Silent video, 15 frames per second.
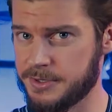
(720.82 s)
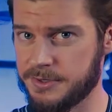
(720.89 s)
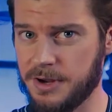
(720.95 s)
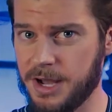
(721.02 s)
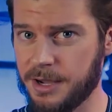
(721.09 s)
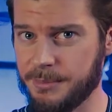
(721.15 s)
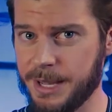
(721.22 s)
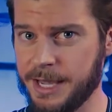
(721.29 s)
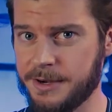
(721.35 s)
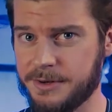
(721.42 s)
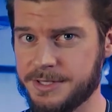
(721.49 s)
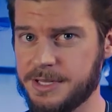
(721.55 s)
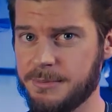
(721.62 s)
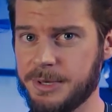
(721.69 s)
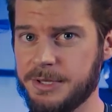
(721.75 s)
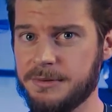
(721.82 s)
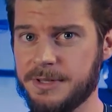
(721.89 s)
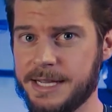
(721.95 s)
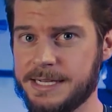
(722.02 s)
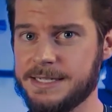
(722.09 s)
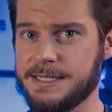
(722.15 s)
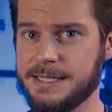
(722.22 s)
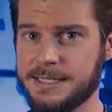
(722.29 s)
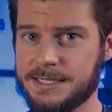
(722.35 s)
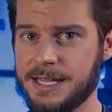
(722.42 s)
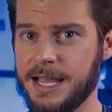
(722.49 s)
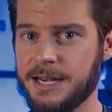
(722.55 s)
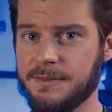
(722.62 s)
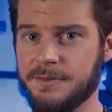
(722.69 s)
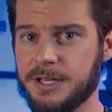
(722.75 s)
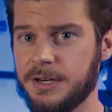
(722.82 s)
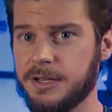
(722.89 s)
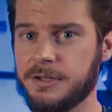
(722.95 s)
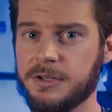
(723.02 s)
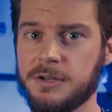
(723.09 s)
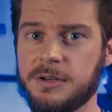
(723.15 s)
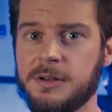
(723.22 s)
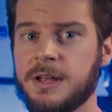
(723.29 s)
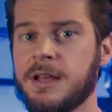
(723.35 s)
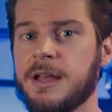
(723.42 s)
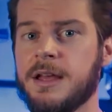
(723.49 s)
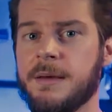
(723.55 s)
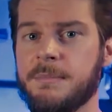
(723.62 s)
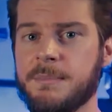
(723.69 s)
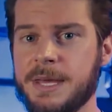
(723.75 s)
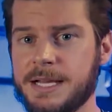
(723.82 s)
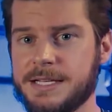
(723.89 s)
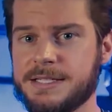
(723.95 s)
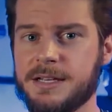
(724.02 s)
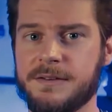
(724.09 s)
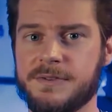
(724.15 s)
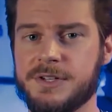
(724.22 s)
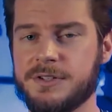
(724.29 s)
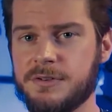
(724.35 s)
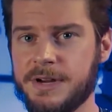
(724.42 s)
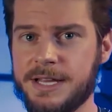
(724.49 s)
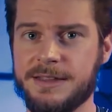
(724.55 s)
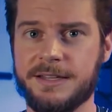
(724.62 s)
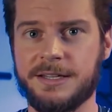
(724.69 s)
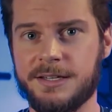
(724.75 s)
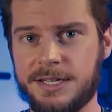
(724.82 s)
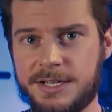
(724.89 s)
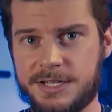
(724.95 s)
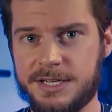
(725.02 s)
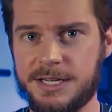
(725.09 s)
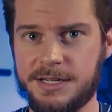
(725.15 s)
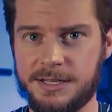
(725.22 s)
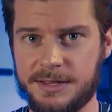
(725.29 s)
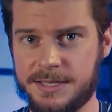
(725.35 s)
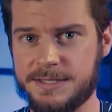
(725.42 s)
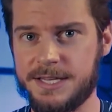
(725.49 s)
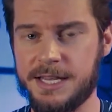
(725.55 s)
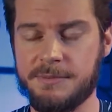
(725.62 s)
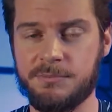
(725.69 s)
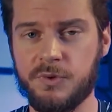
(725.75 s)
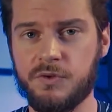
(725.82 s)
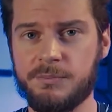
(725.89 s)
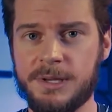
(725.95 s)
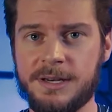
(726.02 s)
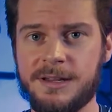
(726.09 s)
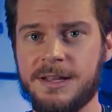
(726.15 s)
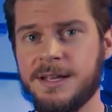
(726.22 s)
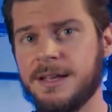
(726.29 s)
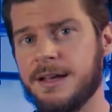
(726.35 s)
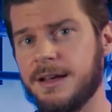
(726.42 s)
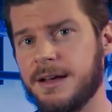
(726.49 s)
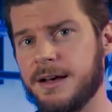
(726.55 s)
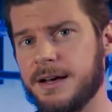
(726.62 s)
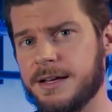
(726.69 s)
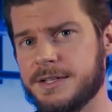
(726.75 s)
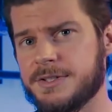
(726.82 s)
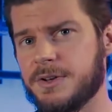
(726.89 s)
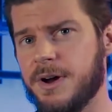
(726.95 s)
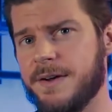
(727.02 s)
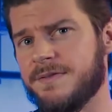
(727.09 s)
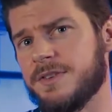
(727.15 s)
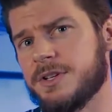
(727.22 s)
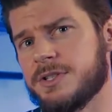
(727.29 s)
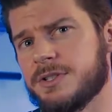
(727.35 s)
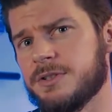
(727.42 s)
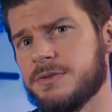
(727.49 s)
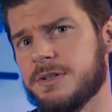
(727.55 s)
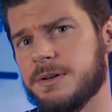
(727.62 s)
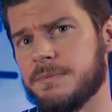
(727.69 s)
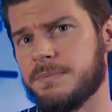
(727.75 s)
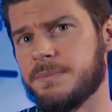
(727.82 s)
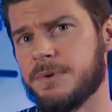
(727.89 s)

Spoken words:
strong man or somebody who likes to just kind of get a good mix of strength and conditioning in the same movement. So I've excluded